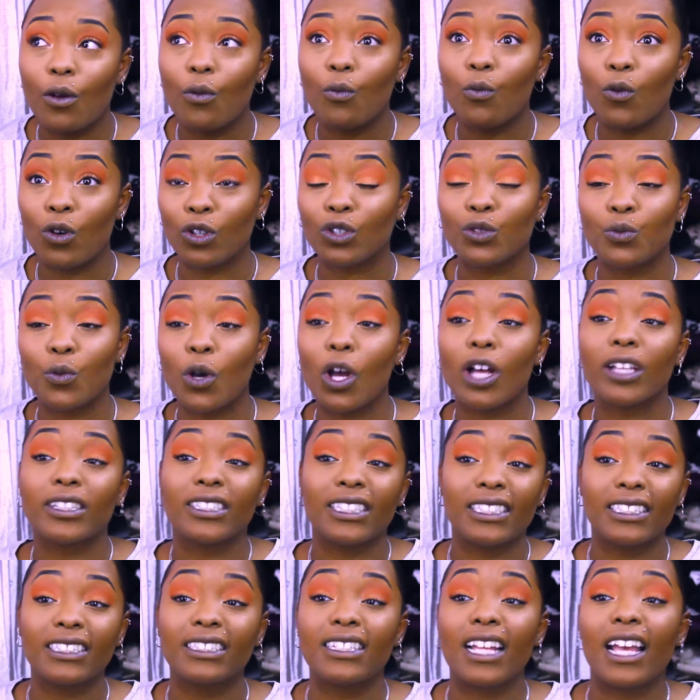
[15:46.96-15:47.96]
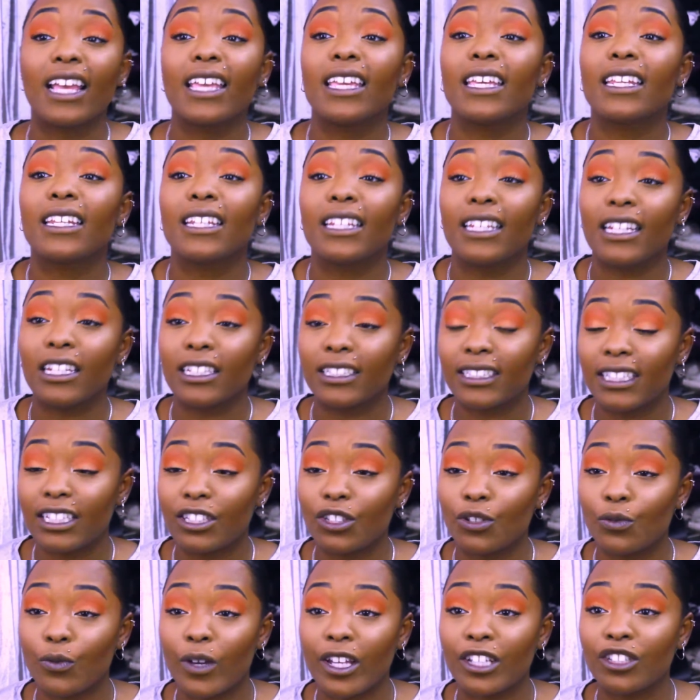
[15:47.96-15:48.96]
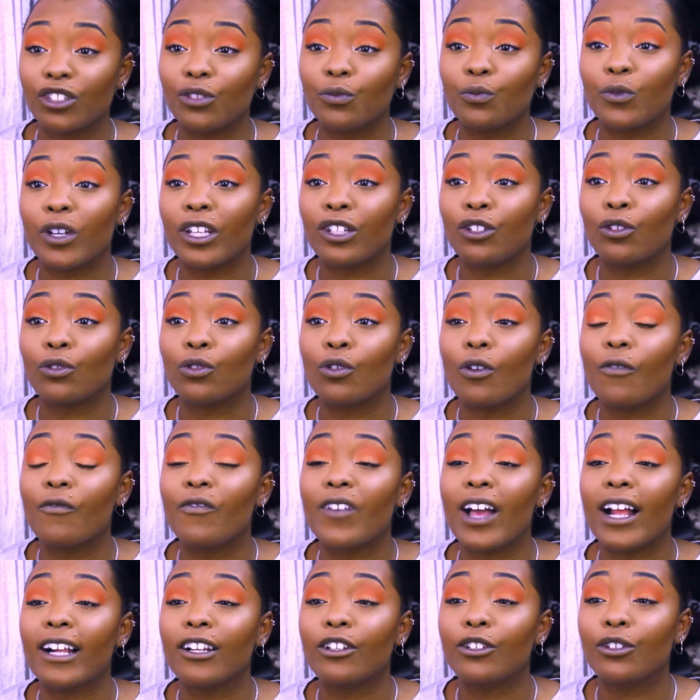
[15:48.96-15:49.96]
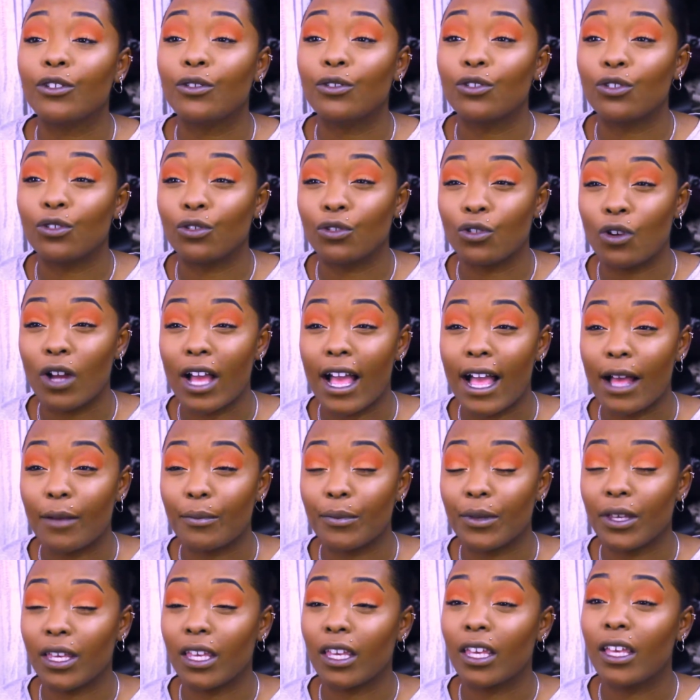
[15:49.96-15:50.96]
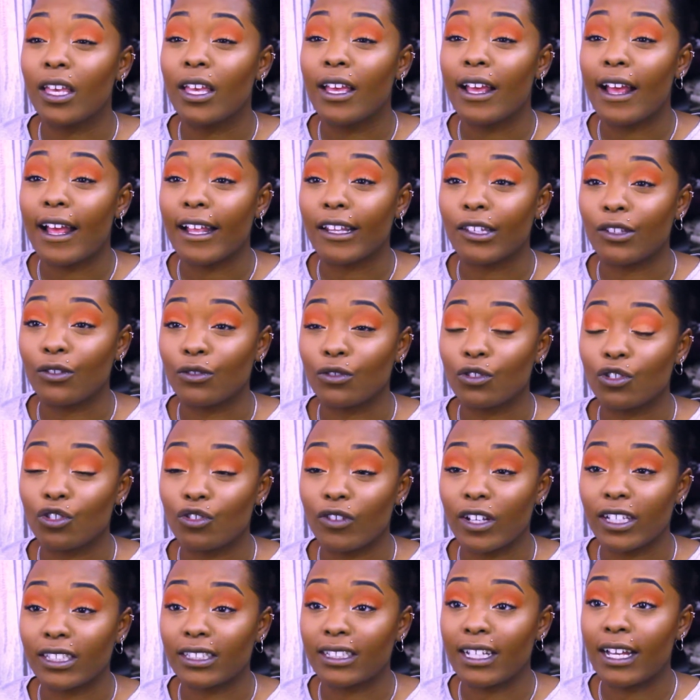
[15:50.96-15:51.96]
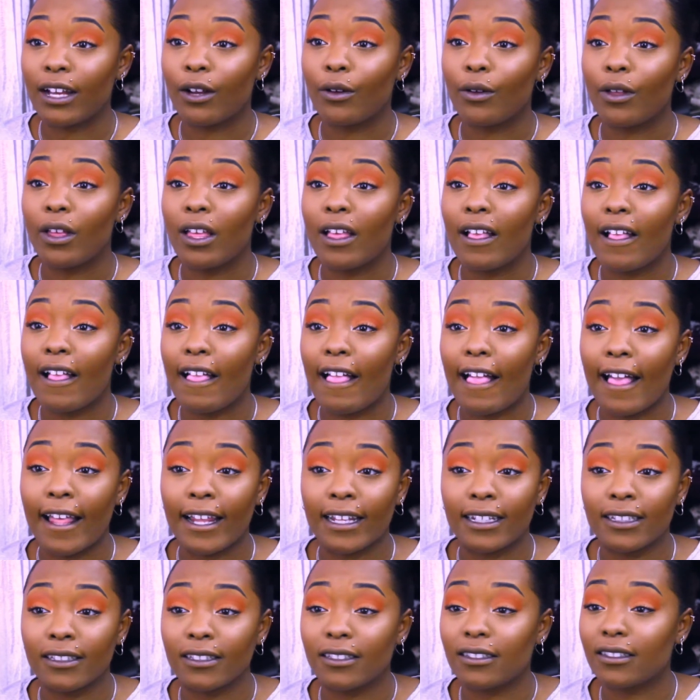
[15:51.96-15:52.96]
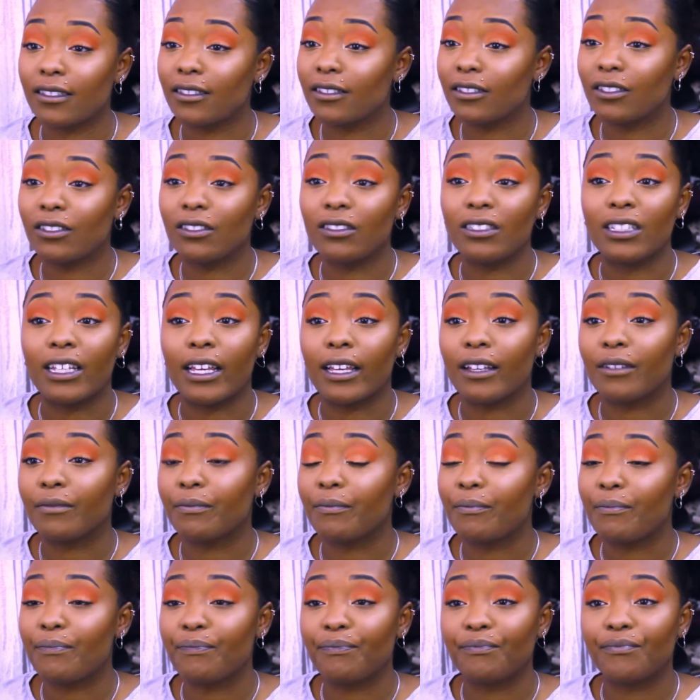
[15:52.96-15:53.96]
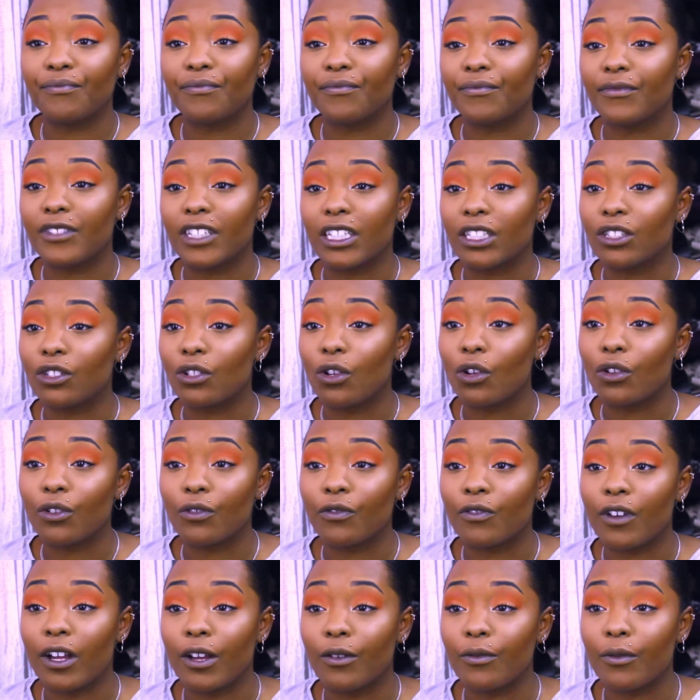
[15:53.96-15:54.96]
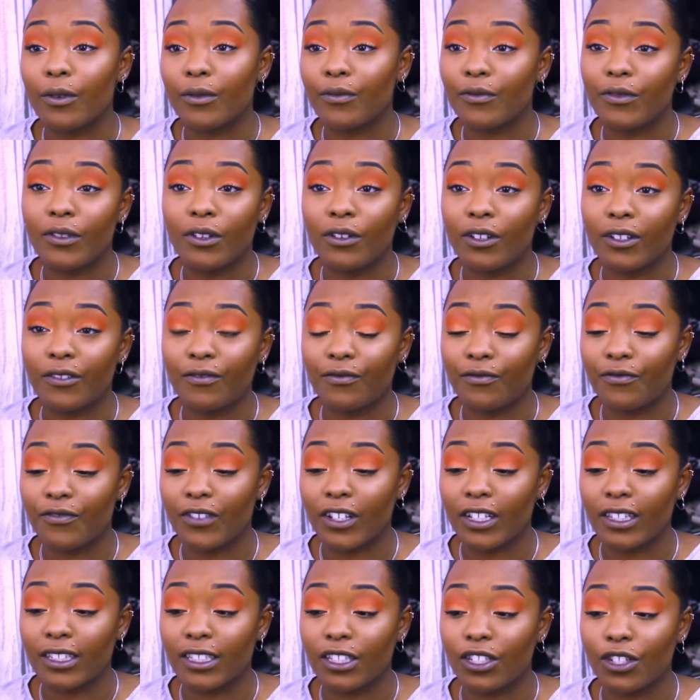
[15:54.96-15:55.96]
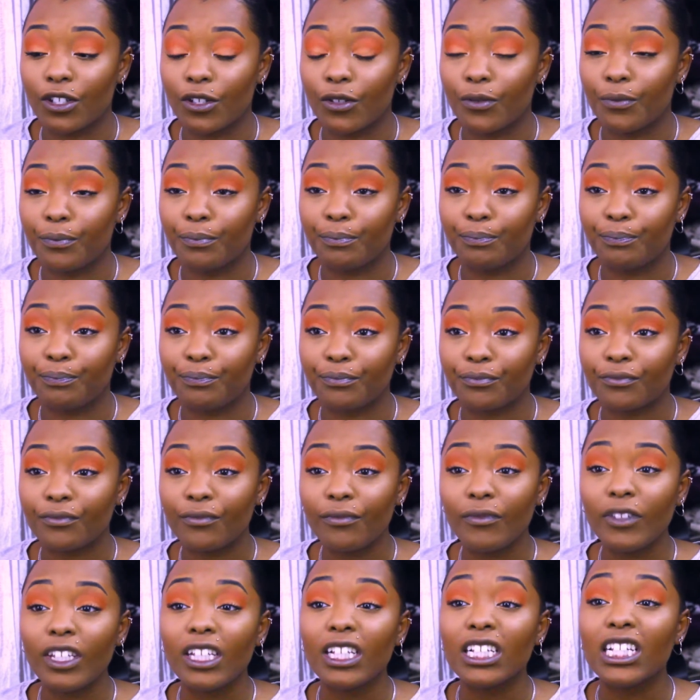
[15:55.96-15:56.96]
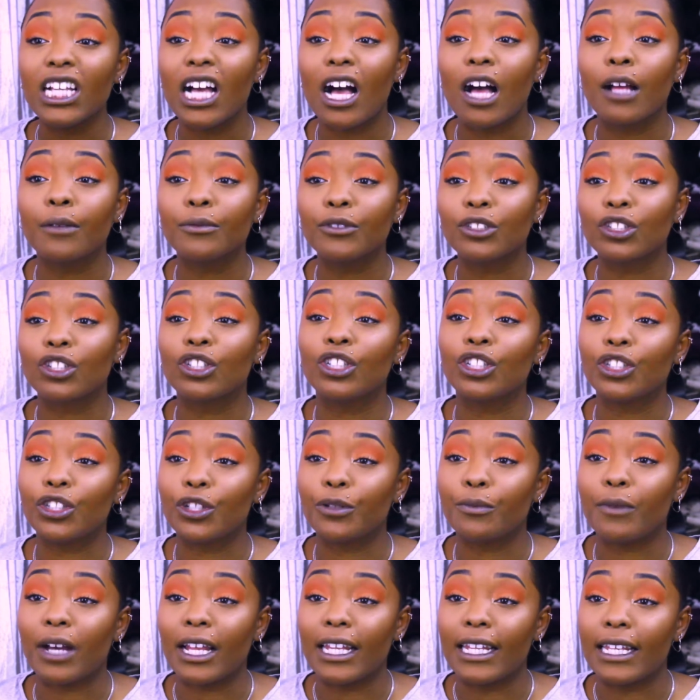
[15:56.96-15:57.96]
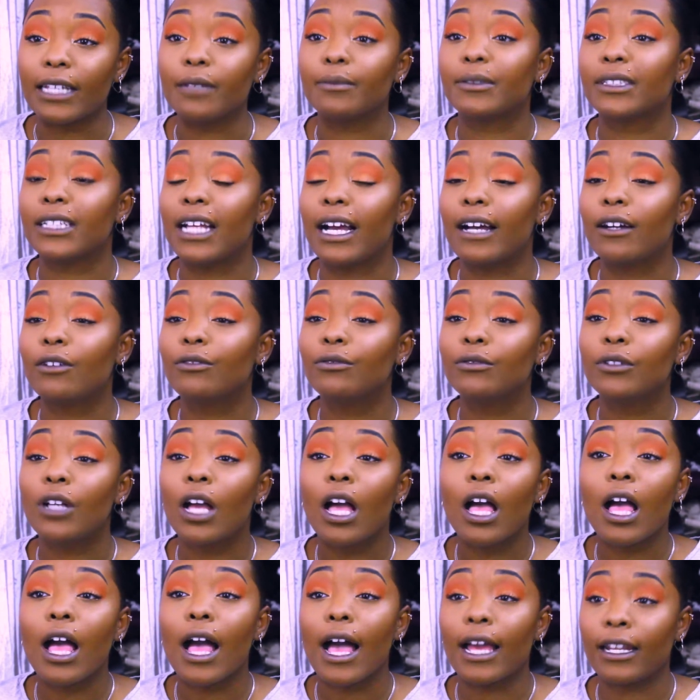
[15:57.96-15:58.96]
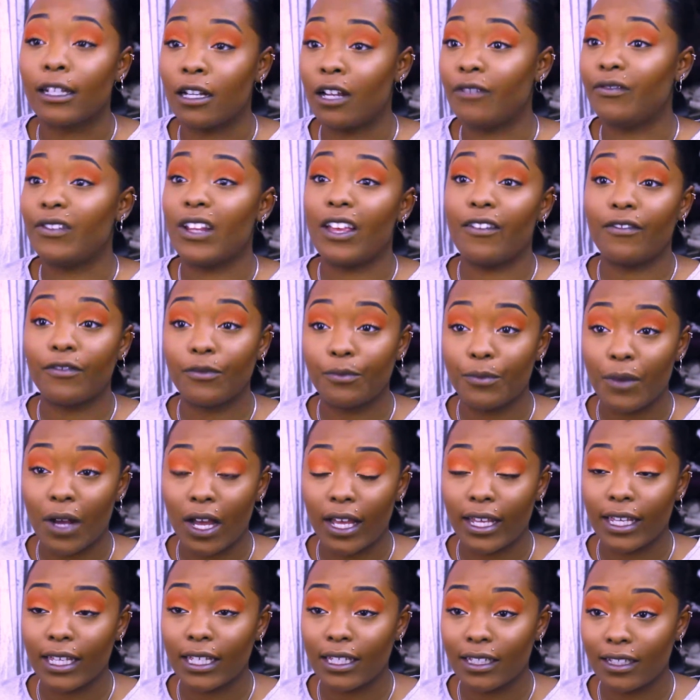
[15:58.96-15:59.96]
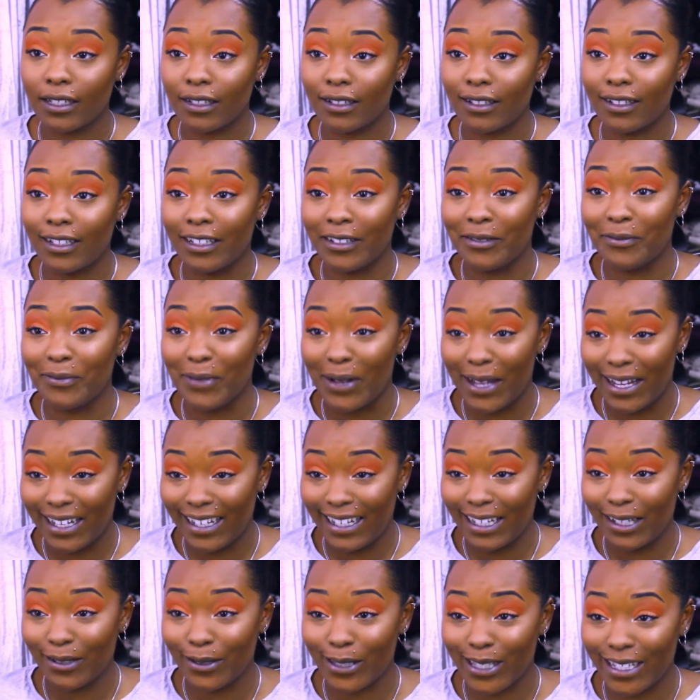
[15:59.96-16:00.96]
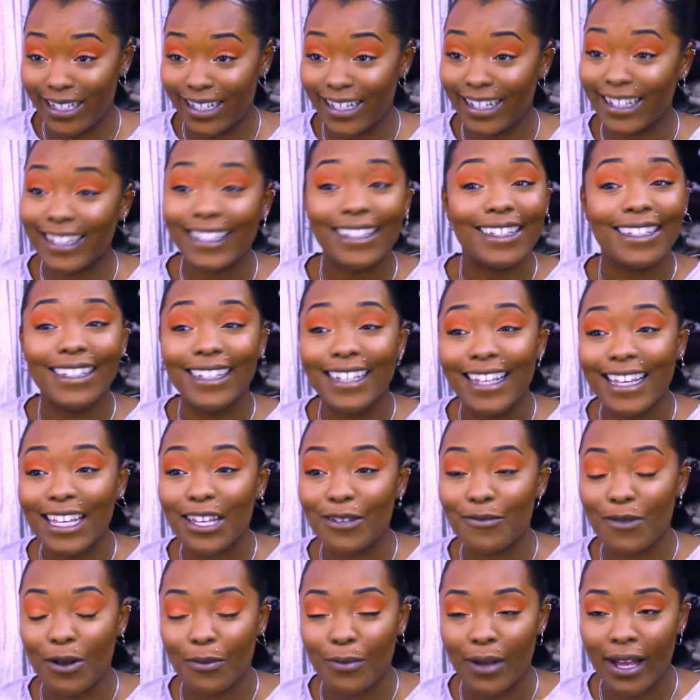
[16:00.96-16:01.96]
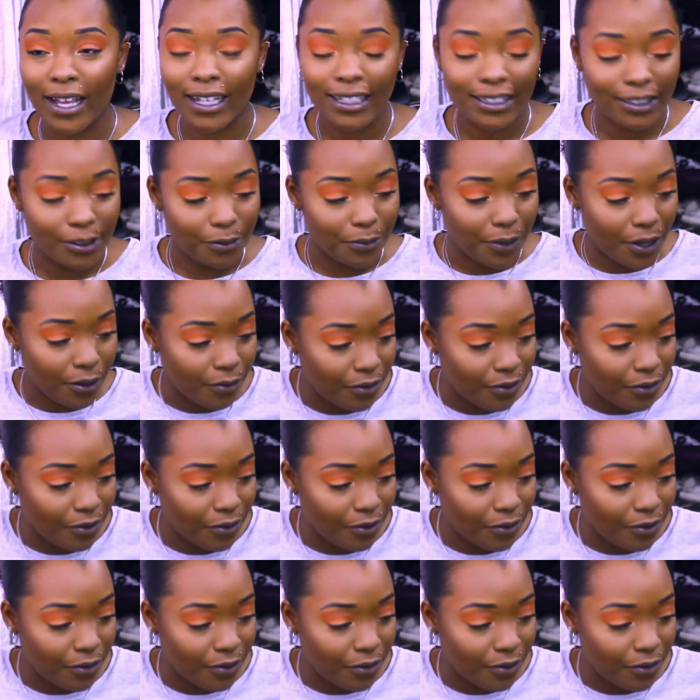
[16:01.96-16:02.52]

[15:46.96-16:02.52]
what's worse is staying in a situation where you're not valued, you're not happy, and you're stressed out. And yeah, it's not the right thing to do. I'm just going to do my lips now, and I've left my lipstick in my bag, so bear